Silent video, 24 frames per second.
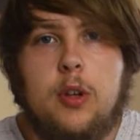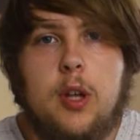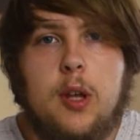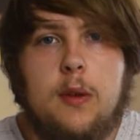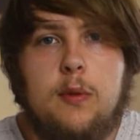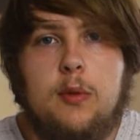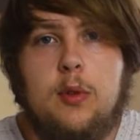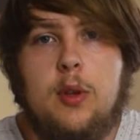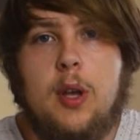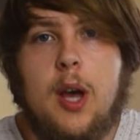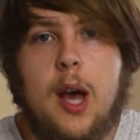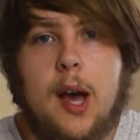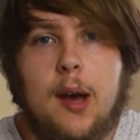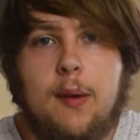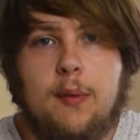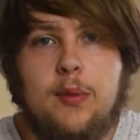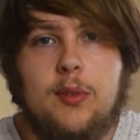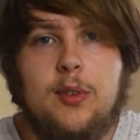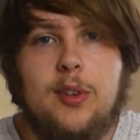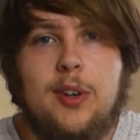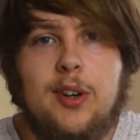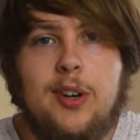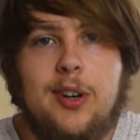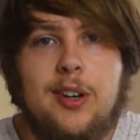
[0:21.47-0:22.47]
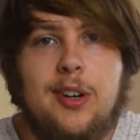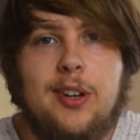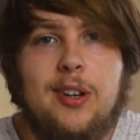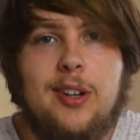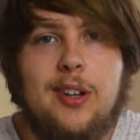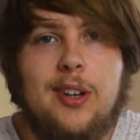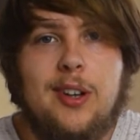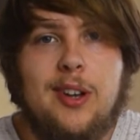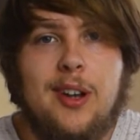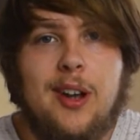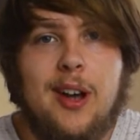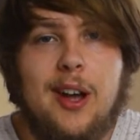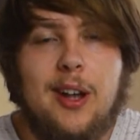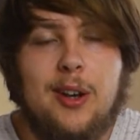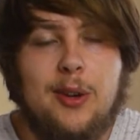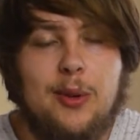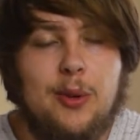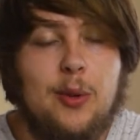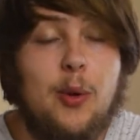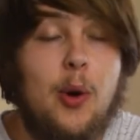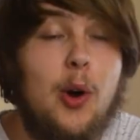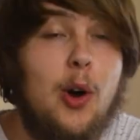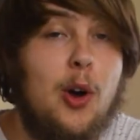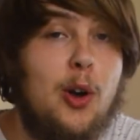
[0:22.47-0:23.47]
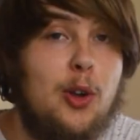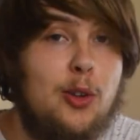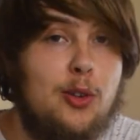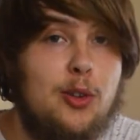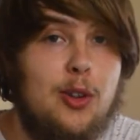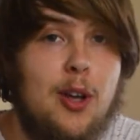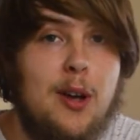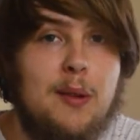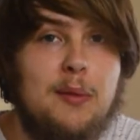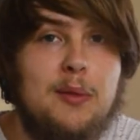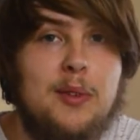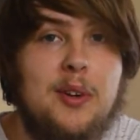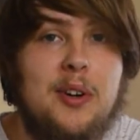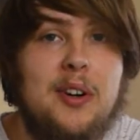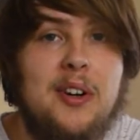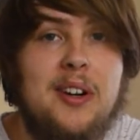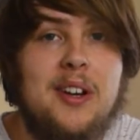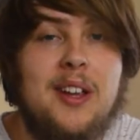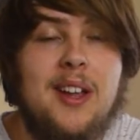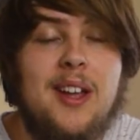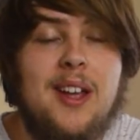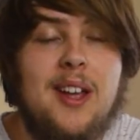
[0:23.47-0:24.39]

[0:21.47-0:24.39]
if you haven't heard, I don't know how you haven't heard,